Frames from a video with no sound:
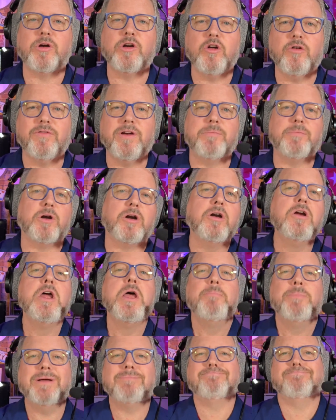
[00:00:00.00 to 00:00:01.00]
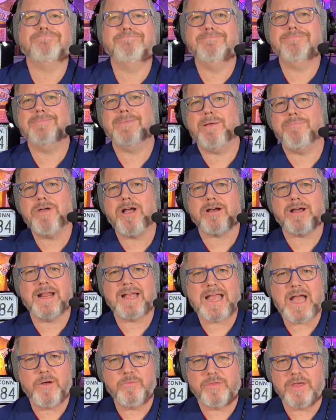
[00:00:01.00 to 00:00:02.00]
in November, but I'm not going
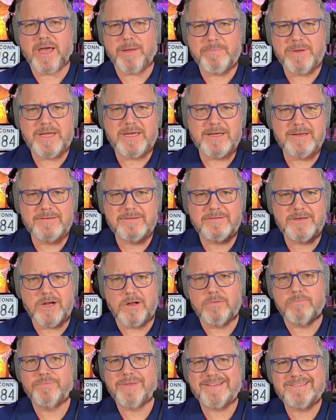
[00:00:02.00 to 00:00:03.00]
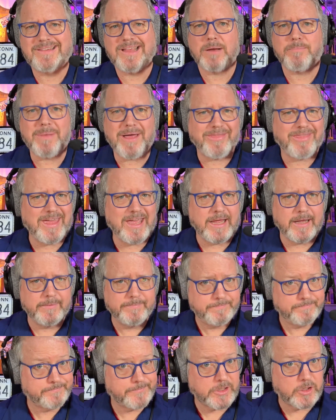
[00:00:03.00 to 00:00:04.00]
to count that because, that's like my thing.
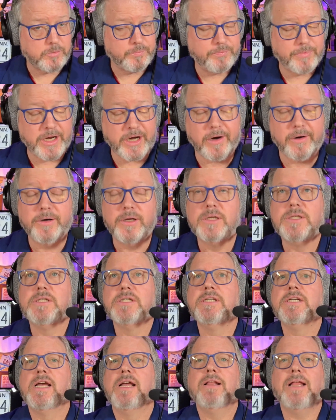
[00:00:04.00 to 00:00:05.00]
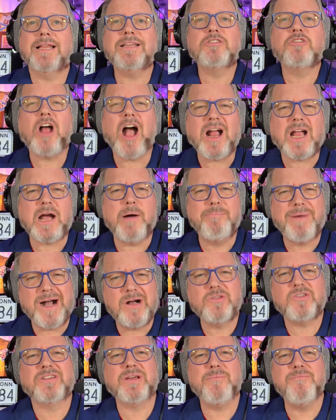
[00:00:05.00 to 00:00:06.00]
So, there. Let's talk
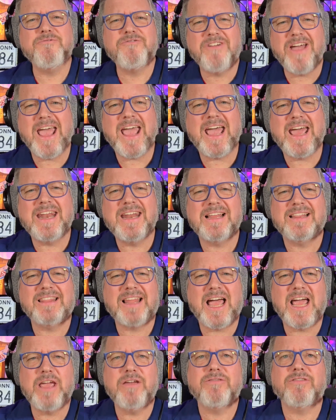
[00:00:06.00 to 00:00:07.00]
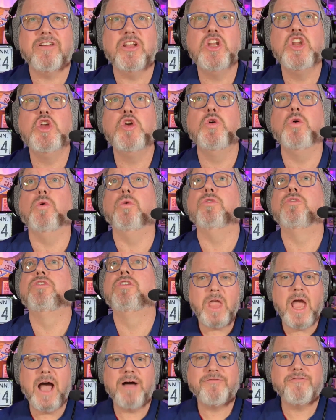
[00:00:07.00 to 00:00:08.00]
about some van life news.
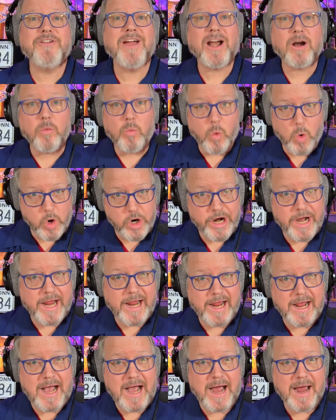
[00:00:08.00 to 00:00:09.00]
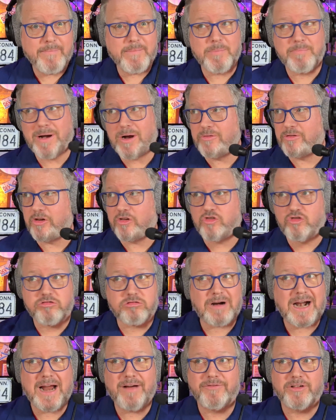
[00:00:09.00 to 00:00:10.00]
Fair warning, I'm about to
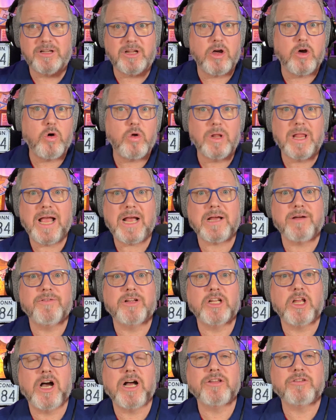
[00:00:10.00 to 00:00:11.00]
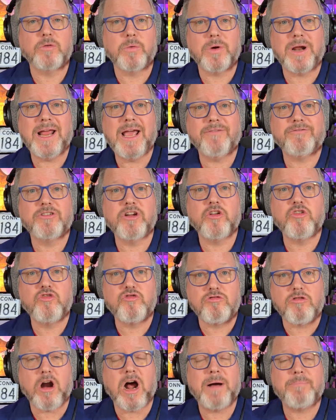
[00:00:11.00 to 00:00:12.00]
travel a whole heck of a lot, so I'm going to have to
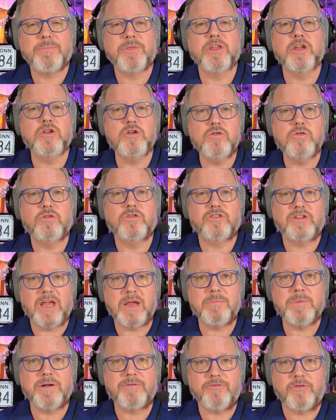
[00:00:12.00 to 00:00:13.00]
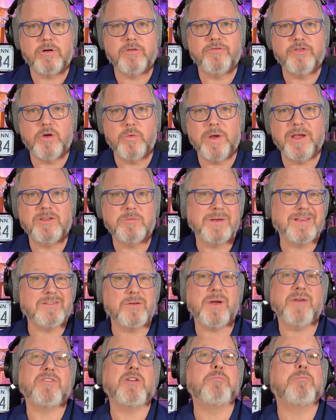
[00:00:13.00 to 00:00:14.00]
drop the news segment for a few weeks because I'm
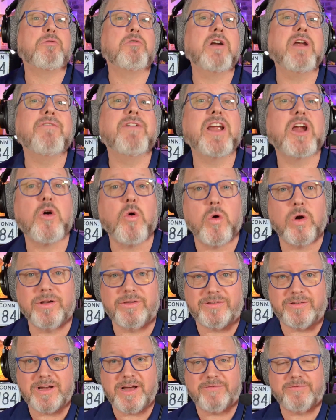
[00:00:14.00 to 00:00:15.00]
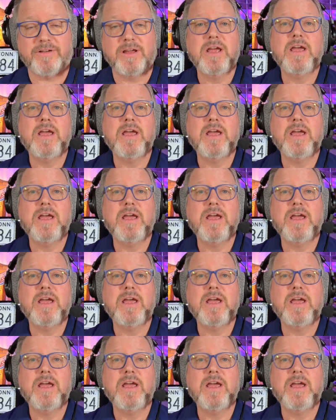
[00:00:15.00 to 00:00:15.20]
going to have to pre-record stuff.